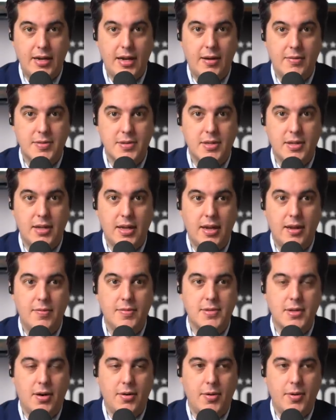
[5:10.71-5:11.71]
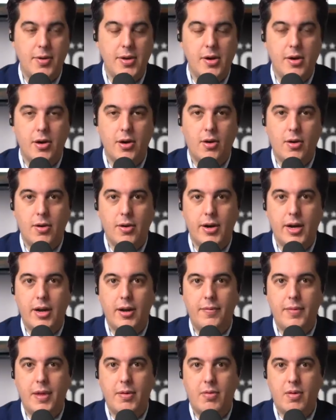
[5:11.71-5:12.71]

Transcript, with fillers: have slaves, although you could argue they